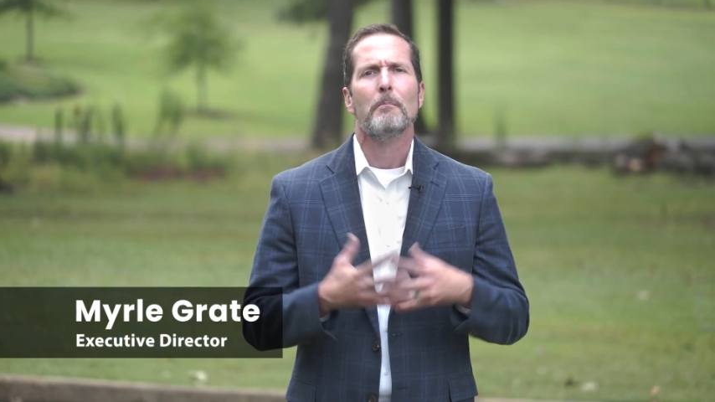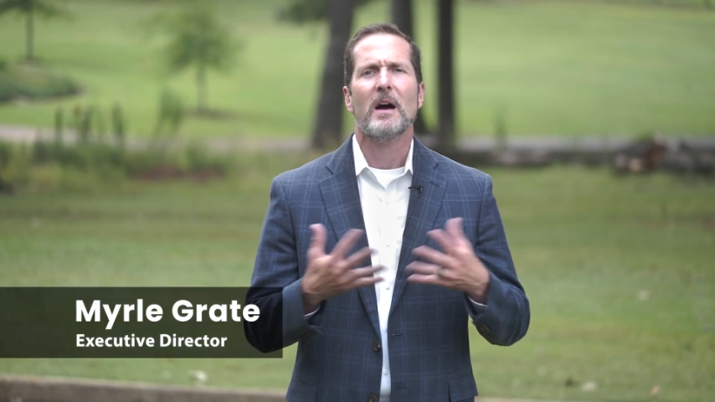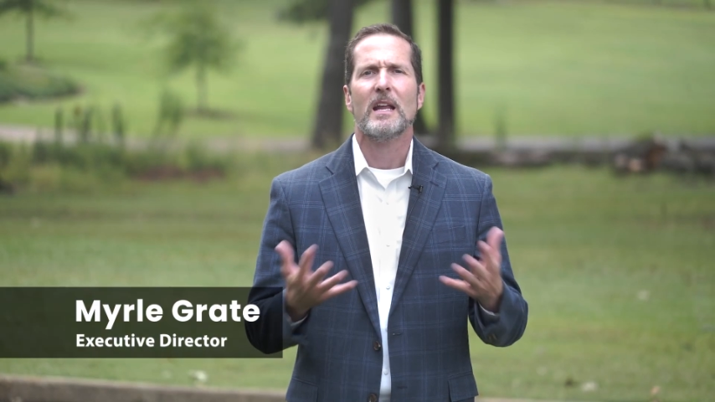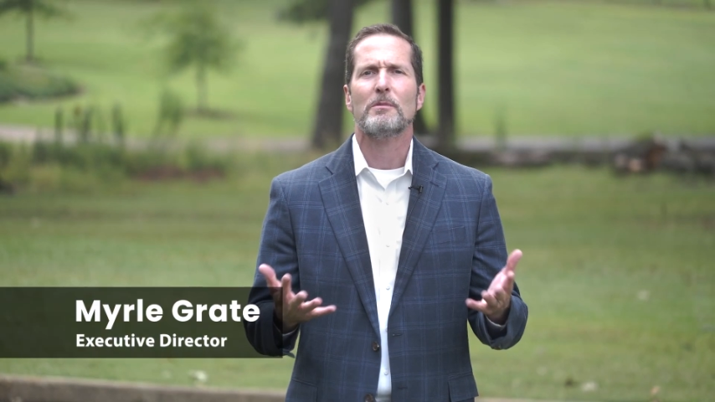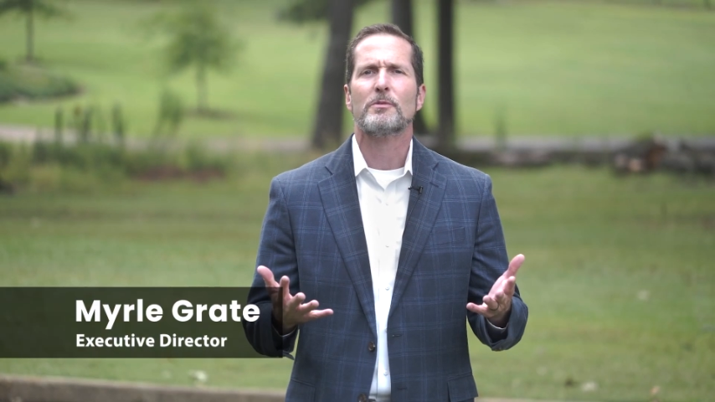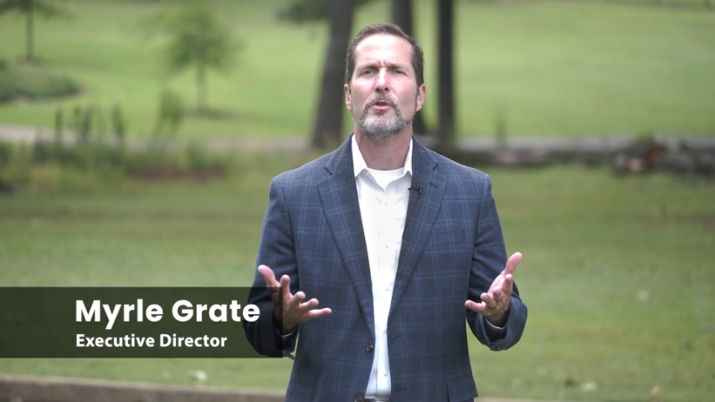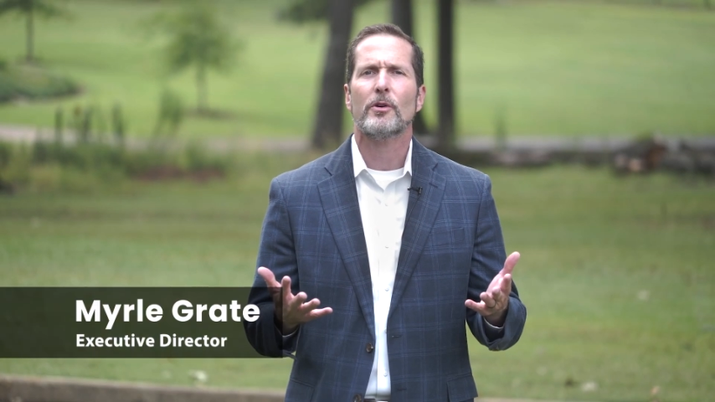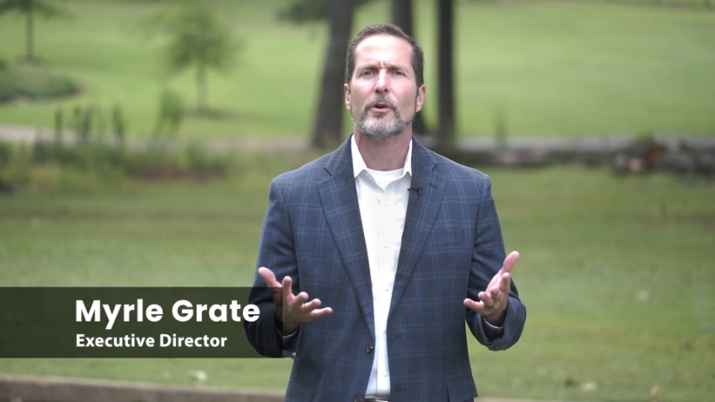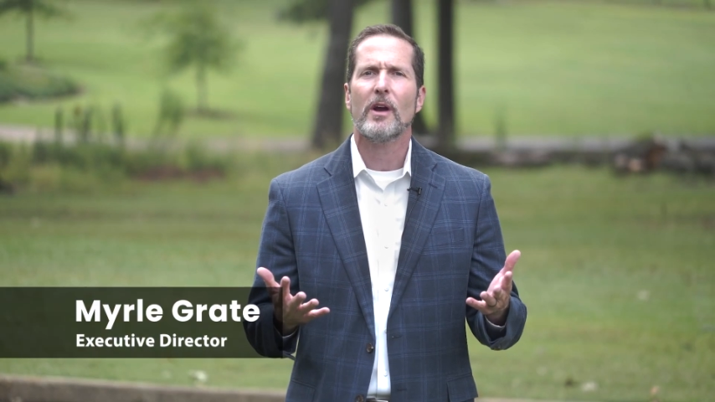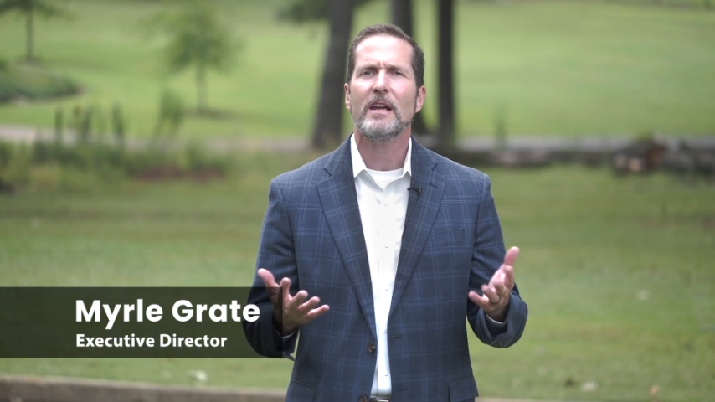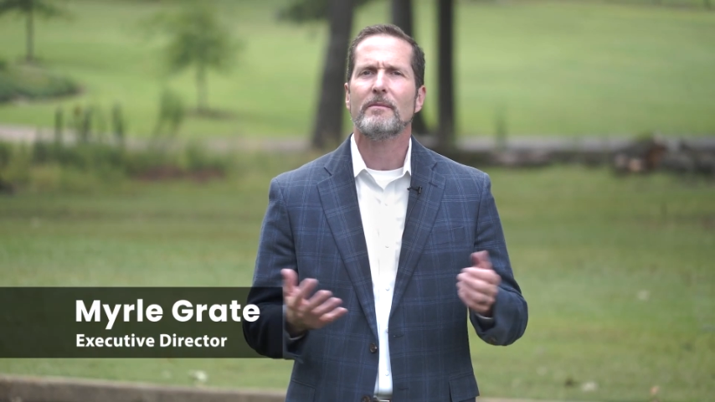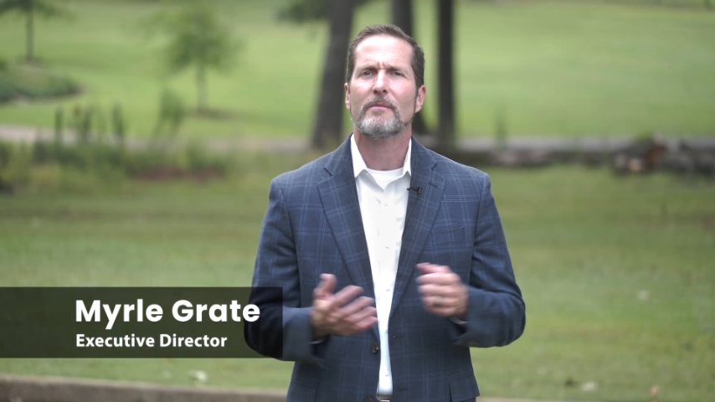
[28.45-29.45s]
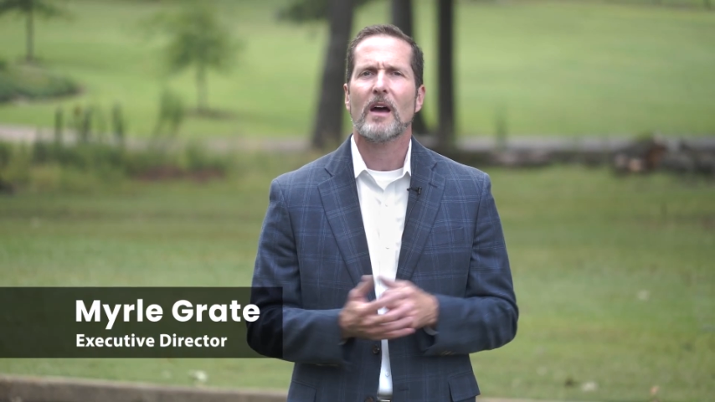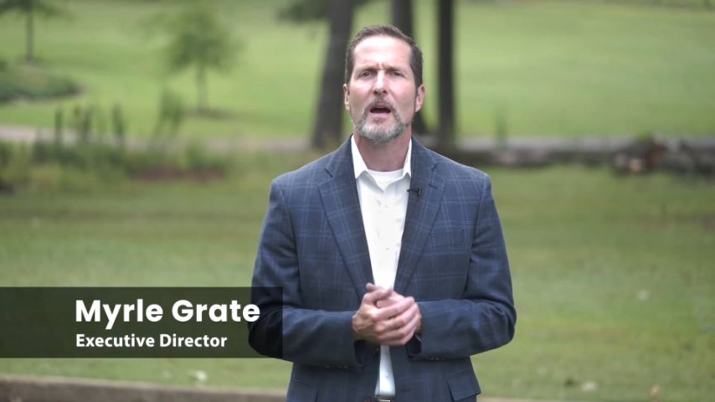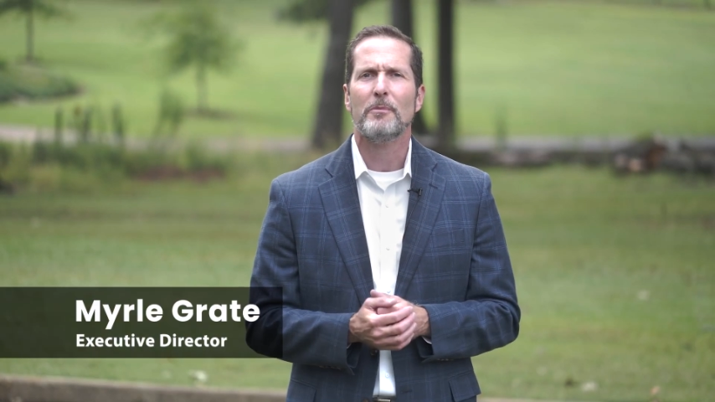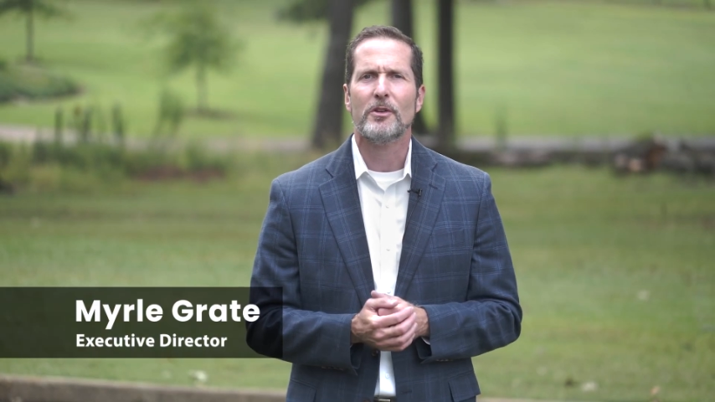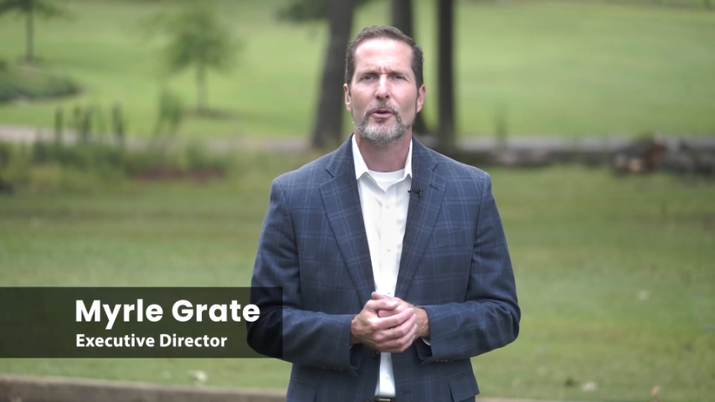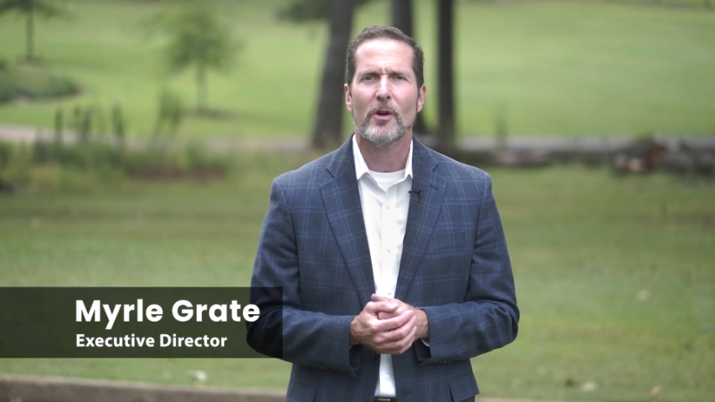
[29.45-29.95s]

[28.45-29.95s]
My name is Merle Great. I'm the